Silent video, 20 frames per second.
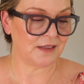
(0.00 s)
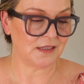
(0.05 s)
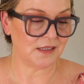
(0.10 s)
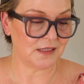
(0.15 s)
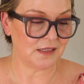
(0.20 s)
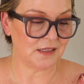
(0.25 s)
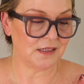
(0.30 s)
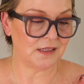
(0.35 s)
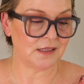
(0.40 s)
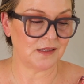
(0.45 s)

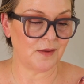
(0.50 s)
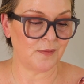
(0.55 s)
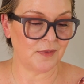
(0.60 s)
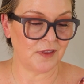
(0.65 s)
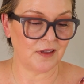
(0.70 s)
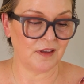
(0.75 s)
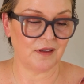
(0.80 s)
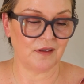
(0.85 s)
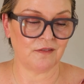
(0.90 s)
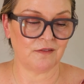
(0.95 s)
This is
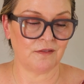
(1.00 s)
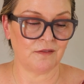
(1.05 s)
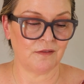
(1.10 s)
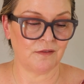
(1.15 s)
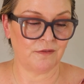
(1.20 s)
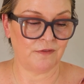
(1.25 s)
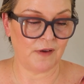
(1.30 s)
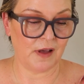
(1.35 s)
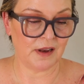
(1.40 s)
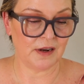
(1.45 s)
something
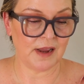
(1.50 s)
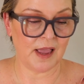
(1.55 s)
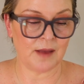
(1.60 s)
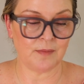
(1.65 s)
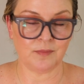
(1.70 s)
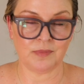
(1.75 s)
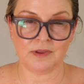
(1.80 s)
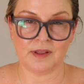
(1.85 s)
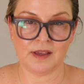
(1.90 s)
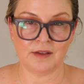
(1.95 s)
fun
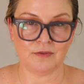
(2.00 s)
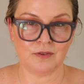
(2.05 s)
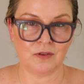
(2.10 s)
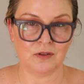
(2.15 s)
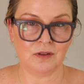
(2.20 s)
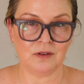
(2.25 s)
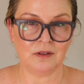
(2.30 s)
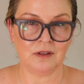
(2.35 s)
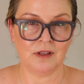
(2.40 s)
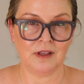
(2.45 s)
and
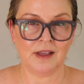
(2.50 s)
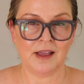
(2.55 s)
playful.